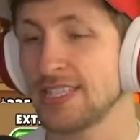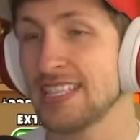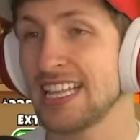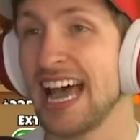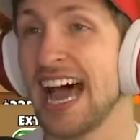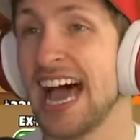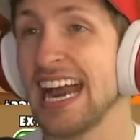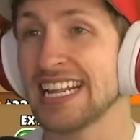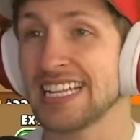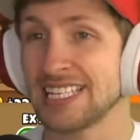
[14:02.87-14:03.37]

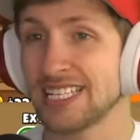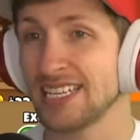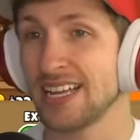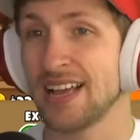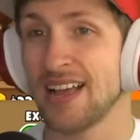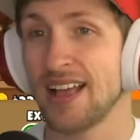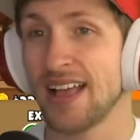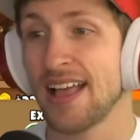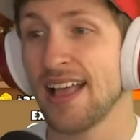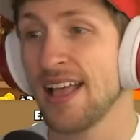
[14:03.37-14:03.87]
That is...
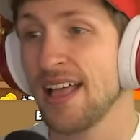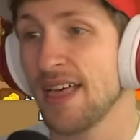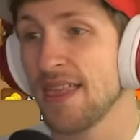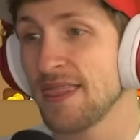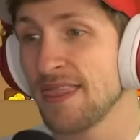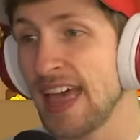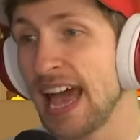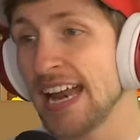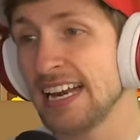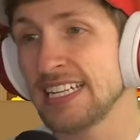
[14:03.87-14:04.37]

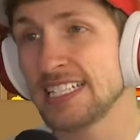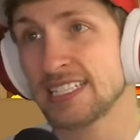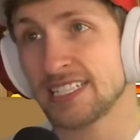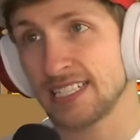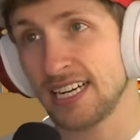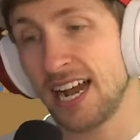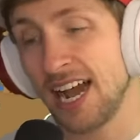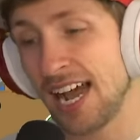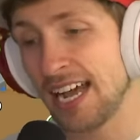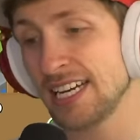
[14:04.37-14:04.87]
That is
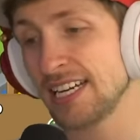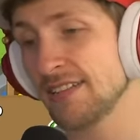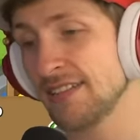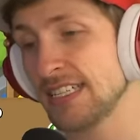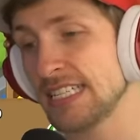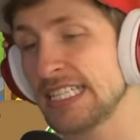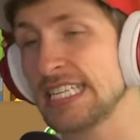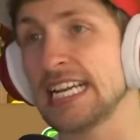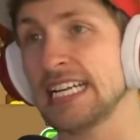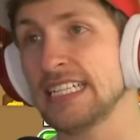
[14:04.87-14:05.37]
kind of
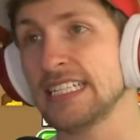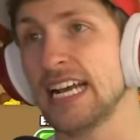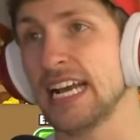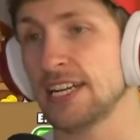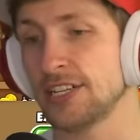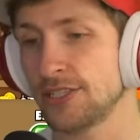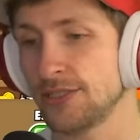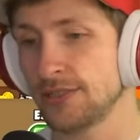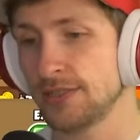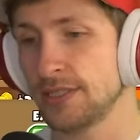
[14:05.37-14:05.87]
insane,
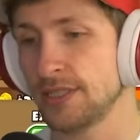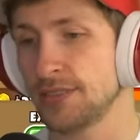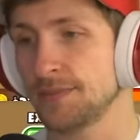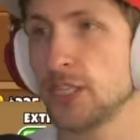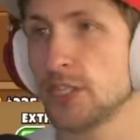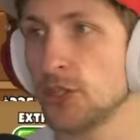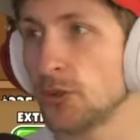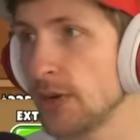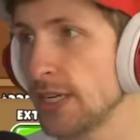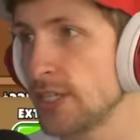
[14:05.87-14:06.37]
actually.
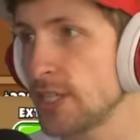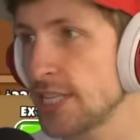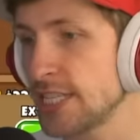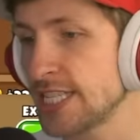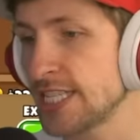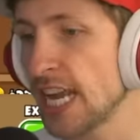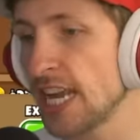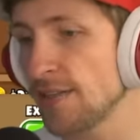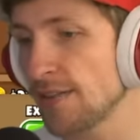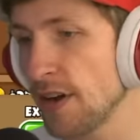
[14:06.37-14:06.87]
Do we
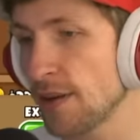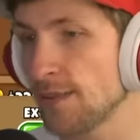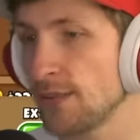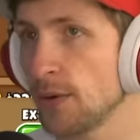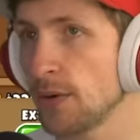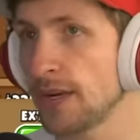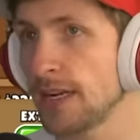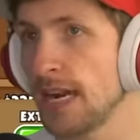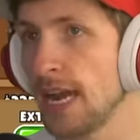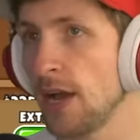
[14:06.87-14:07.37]
just save up
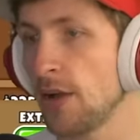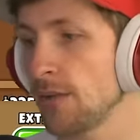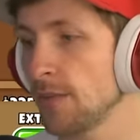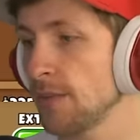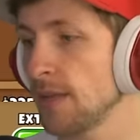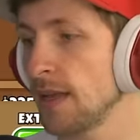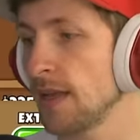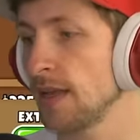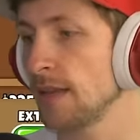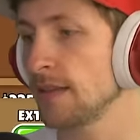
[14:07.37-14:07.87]
for it now?
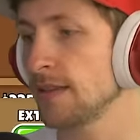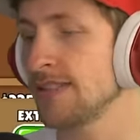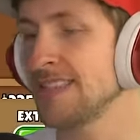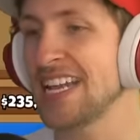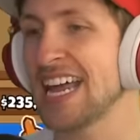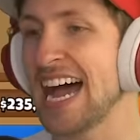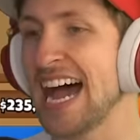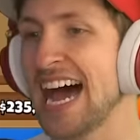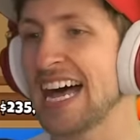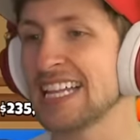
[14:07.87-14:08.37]

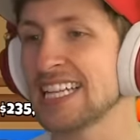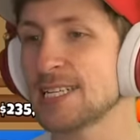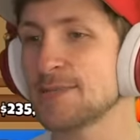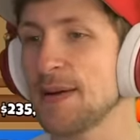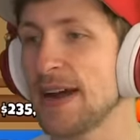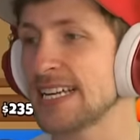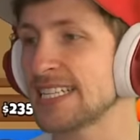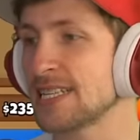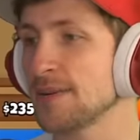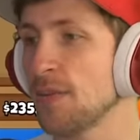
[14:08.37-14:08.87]
Nah, let's
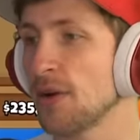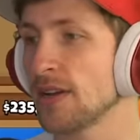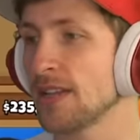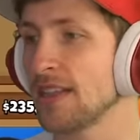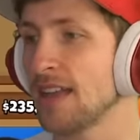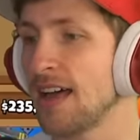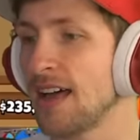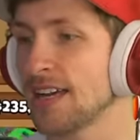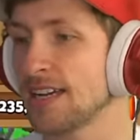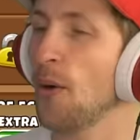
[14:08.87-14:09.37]
buy some more
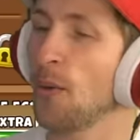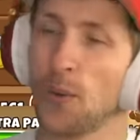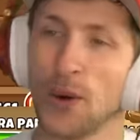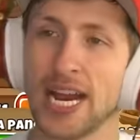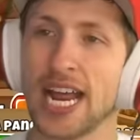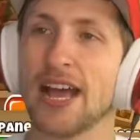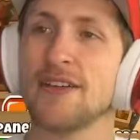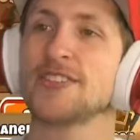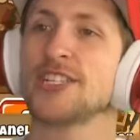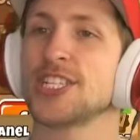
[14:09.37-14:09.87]
luck. We
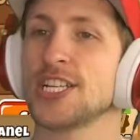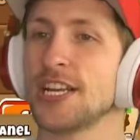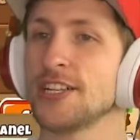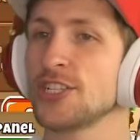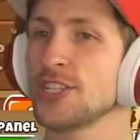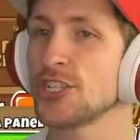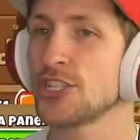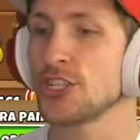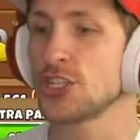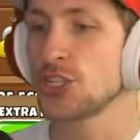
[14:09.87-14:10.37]
have
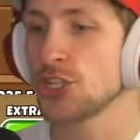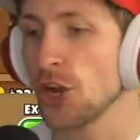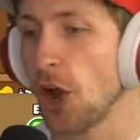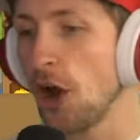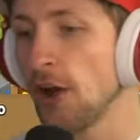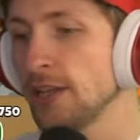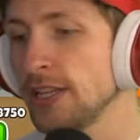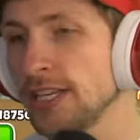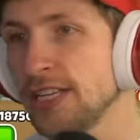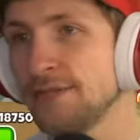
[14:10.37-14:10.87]
such a
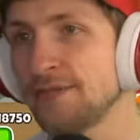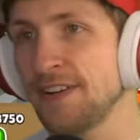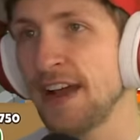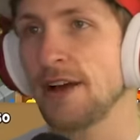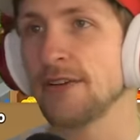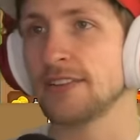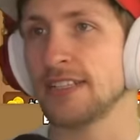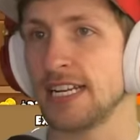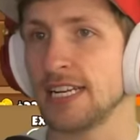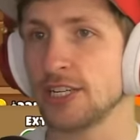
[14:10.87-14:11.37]
solid
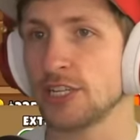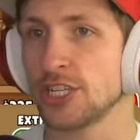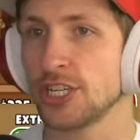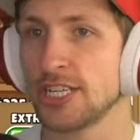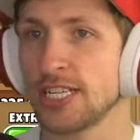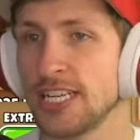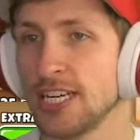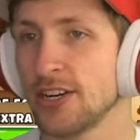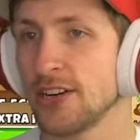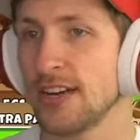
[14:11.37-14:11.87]

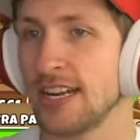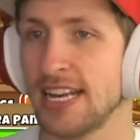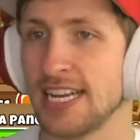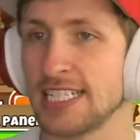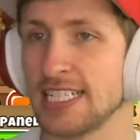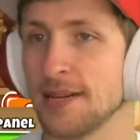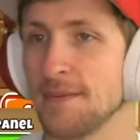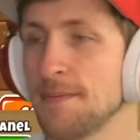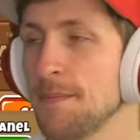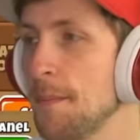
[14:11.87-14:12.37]
foundation here.
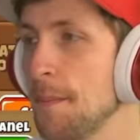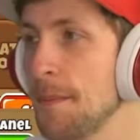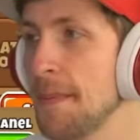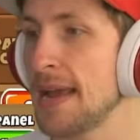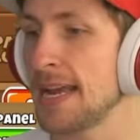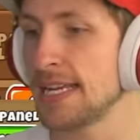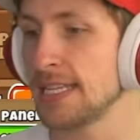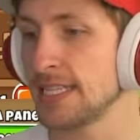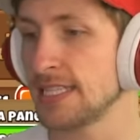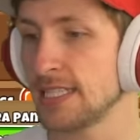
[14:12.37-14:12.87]
It's
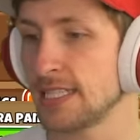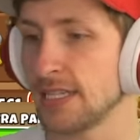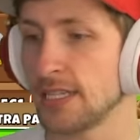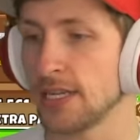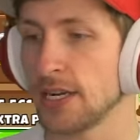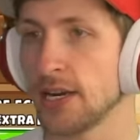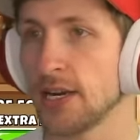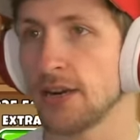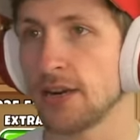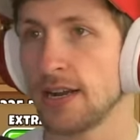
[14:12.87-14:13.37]
amazing.
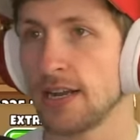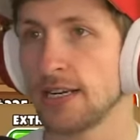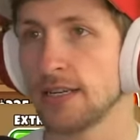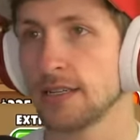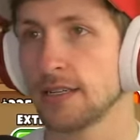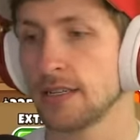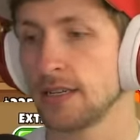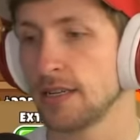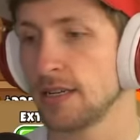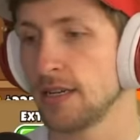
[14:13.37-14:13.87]
All right.
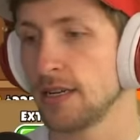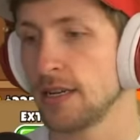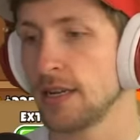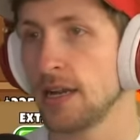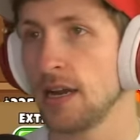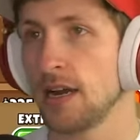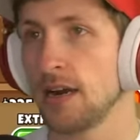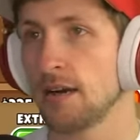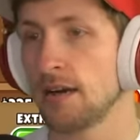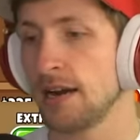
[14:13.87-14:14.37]

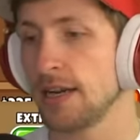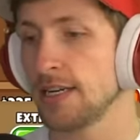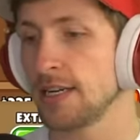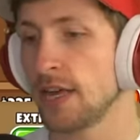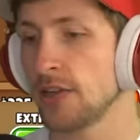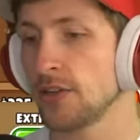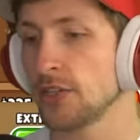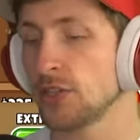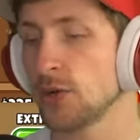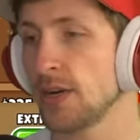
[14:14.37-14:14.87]
All right,
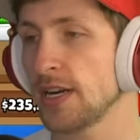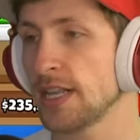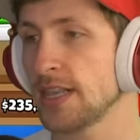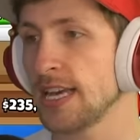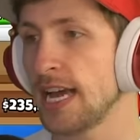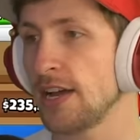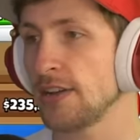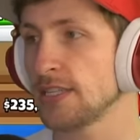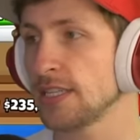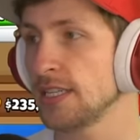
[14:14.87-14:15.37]
another
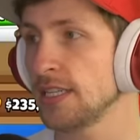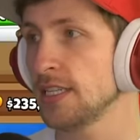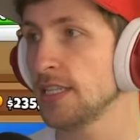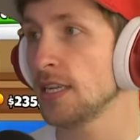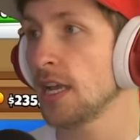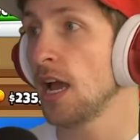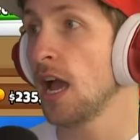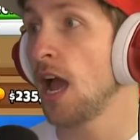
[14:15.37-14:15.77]
20,000.